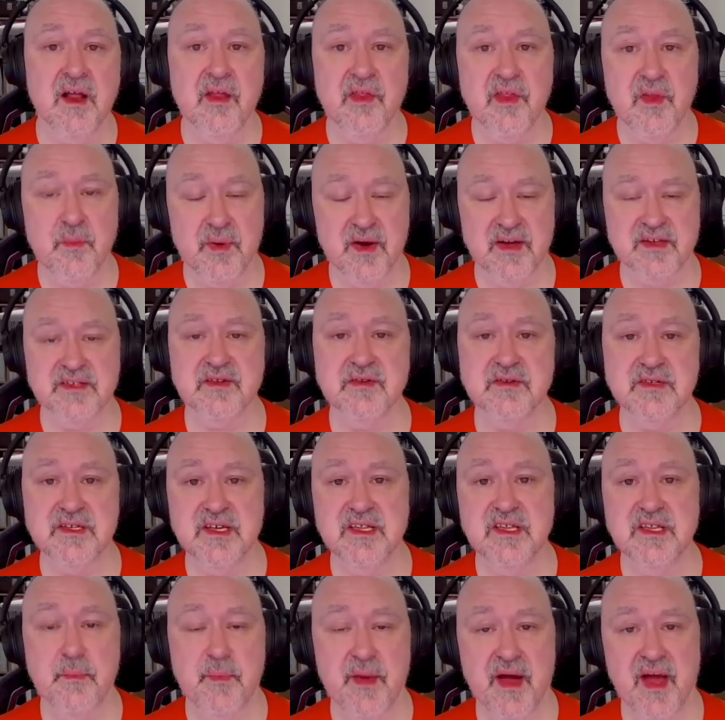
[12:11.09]
The puzzles
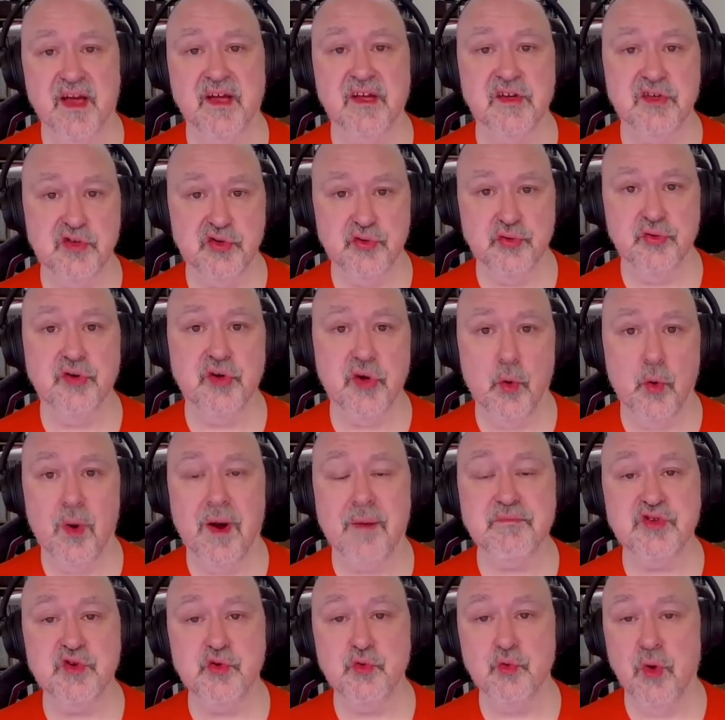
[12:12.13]
in the pack do go
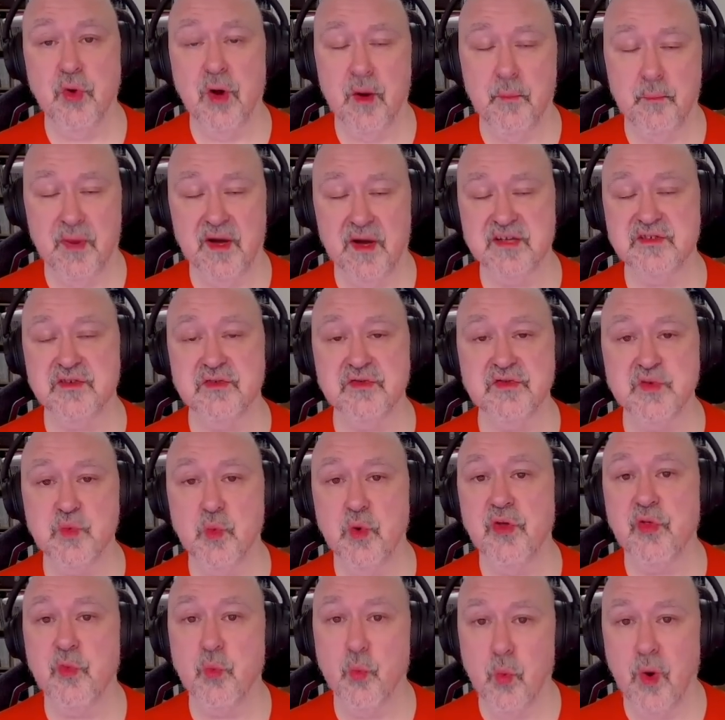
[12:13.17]
up to a puzzle's
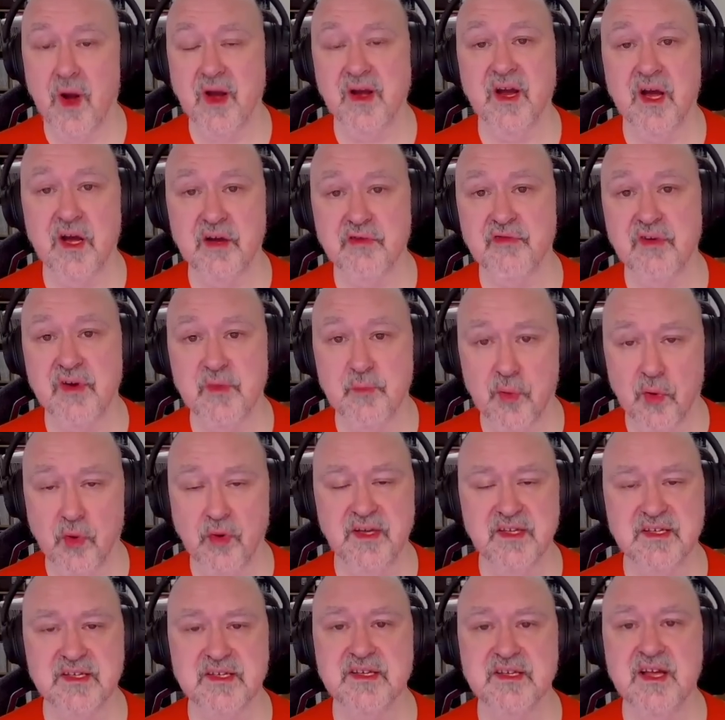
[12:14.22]
worth 100
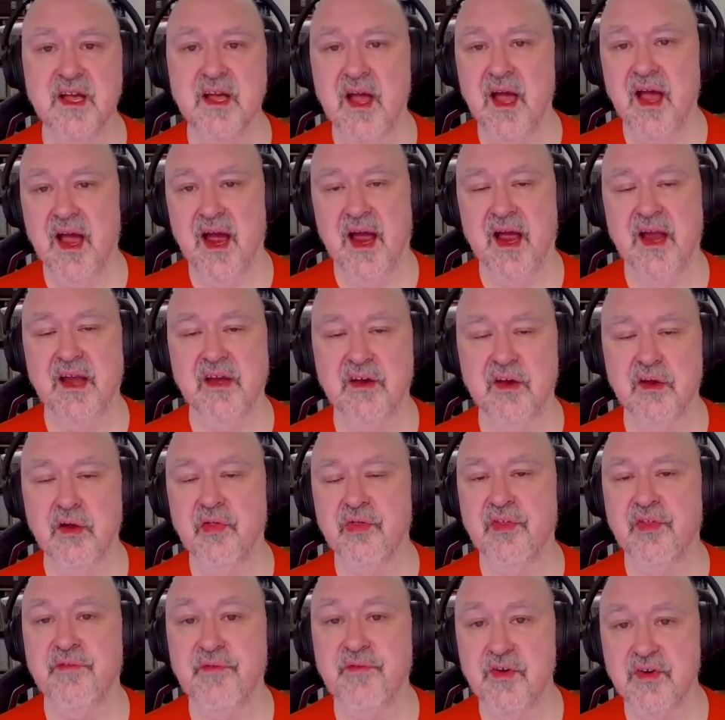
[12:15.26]
points, and
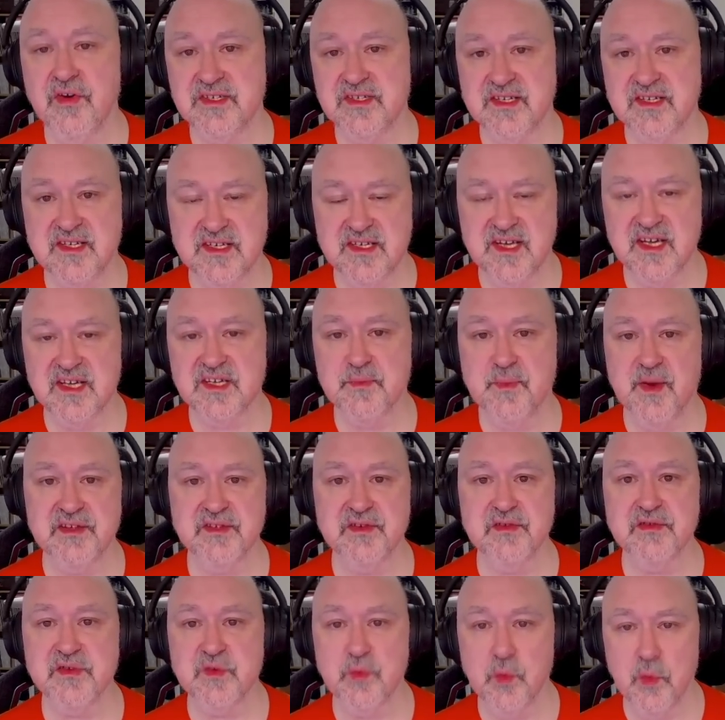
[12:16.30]
the first six
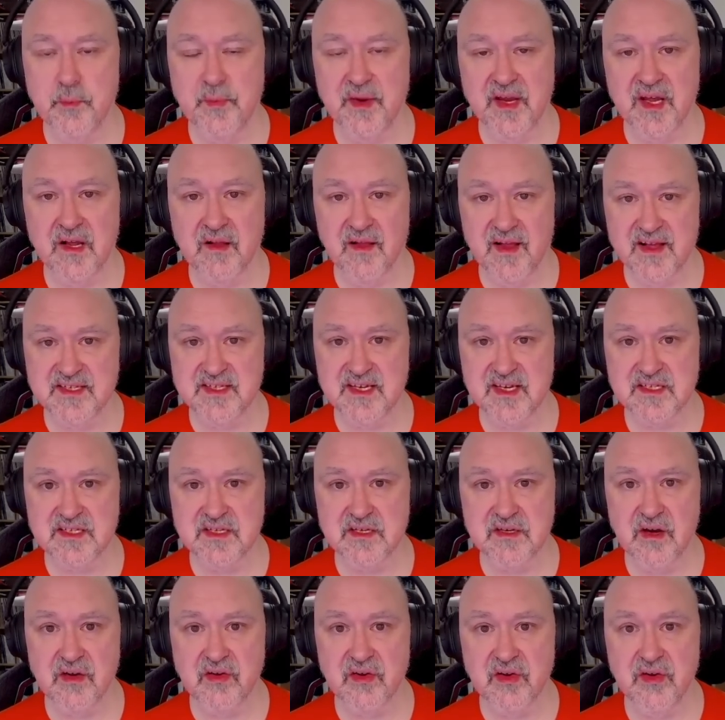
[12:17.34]
puzzles will be classic
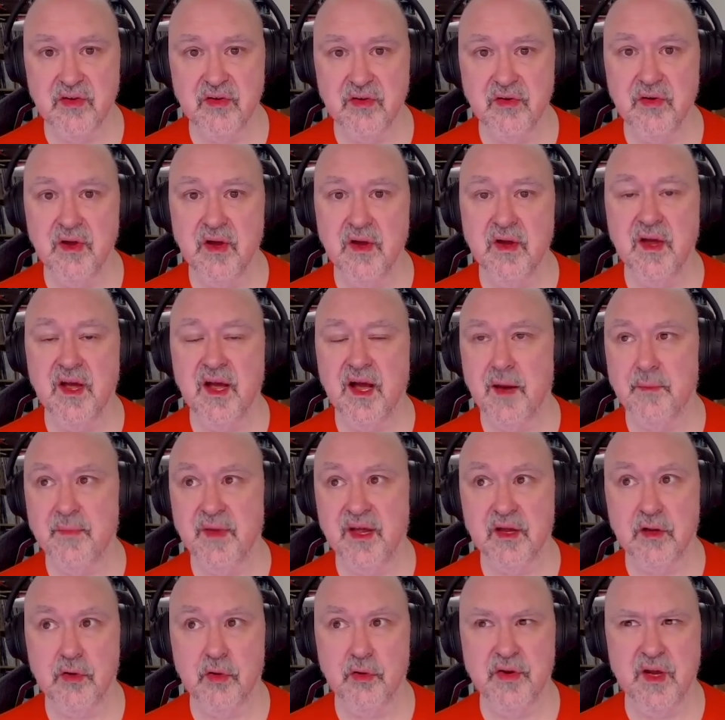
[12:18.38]
Sudoku, um,
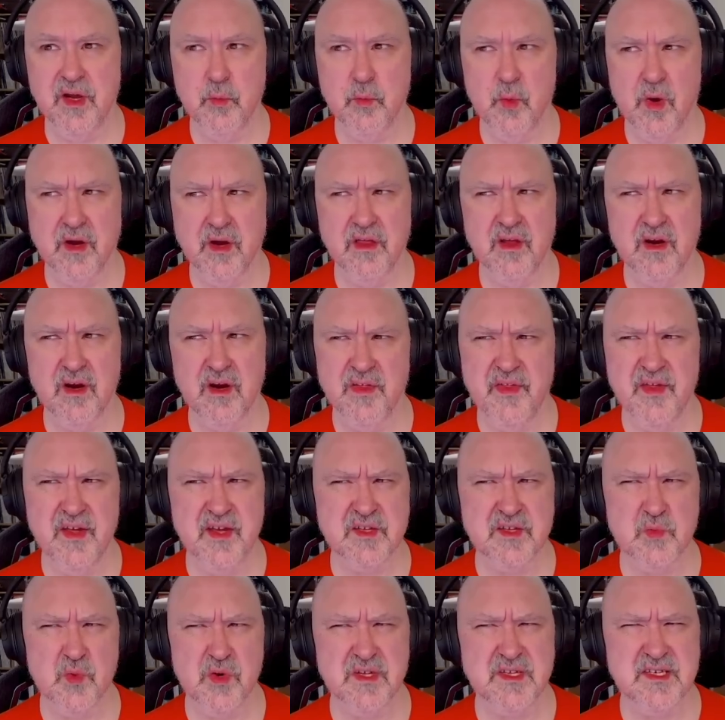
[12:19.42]
including one that I think
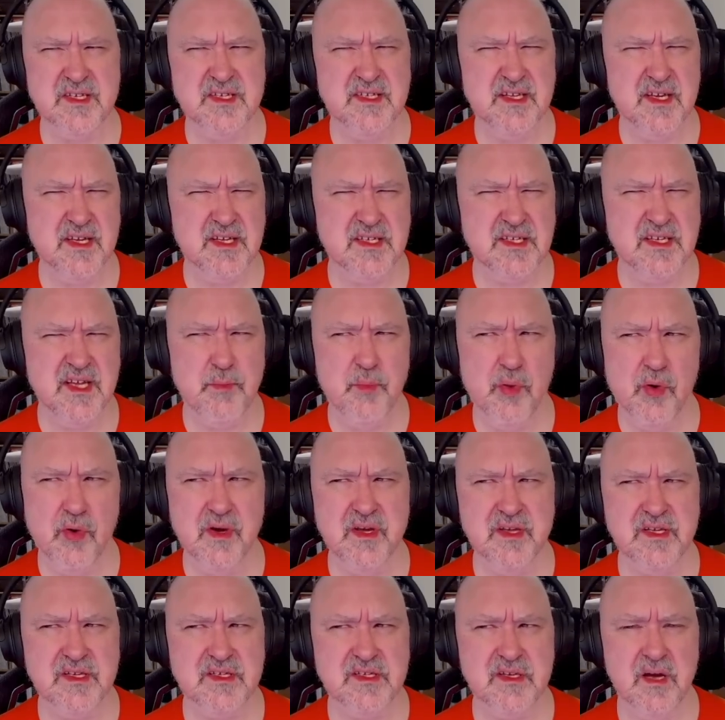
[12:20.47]
is worth 60
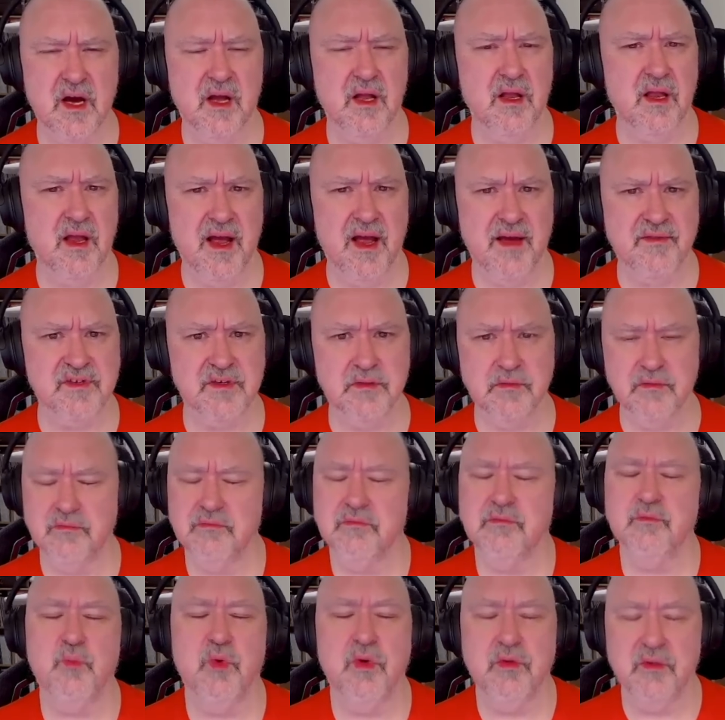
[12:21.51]
points. I'll have to,
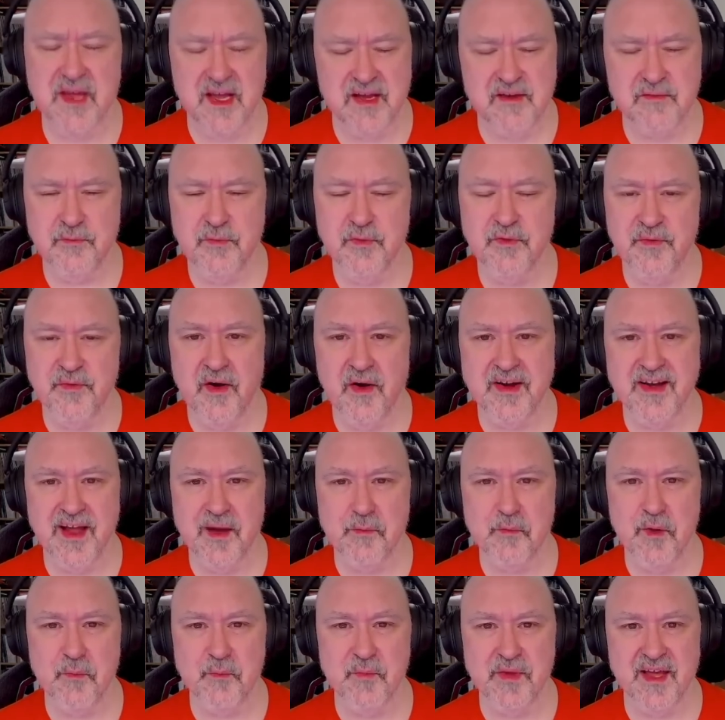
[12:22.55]
we'll get, we'll find
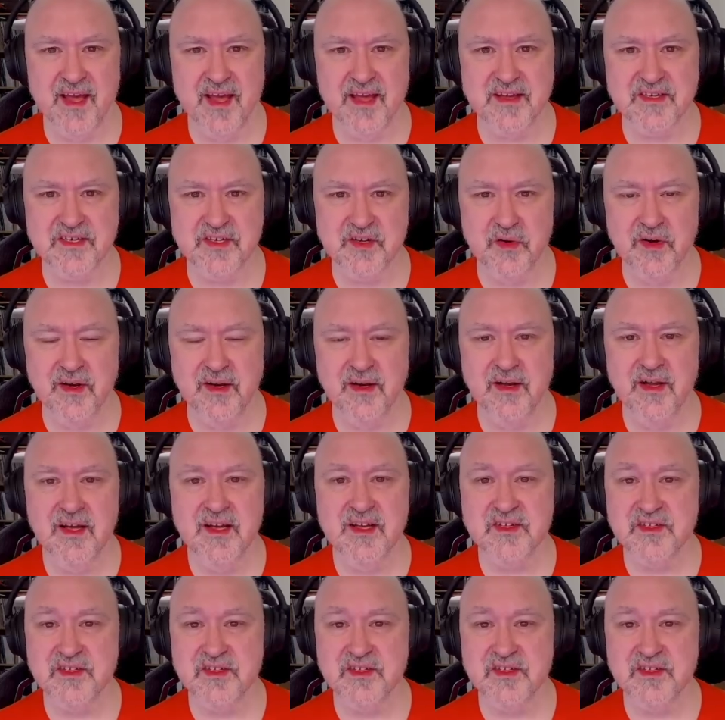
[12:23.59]
out when we get to it.